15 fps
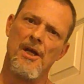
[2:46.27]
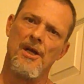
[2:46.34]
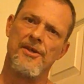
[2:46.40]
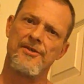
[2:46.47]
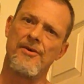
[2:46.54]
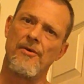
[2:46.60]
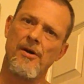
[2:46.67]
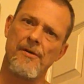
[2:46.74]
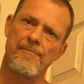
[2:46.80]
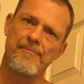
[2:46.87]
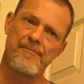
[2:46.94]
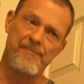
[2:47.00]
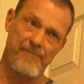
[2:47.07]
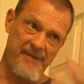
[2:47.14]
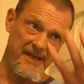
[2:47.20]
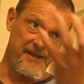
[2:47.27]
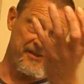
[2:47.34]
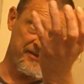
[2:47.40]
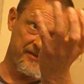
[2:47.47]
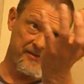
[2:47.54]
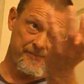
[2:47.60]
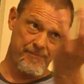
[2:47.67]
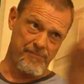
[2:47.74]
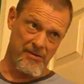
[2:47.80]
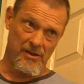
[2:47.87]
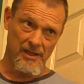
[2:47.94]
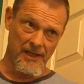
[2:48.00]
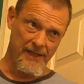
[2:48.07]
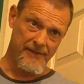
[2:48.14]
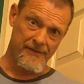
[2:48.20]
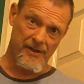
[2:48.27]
So our pieces pull in,